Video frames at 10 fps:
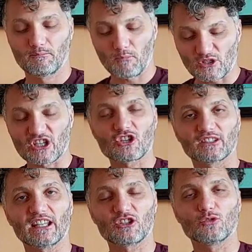position
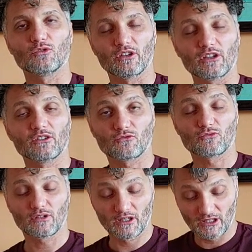that you
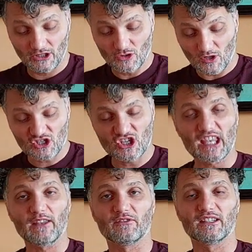
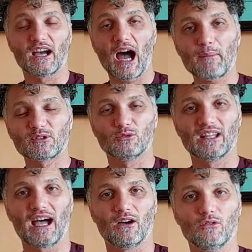achieved up to
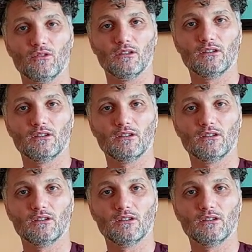now.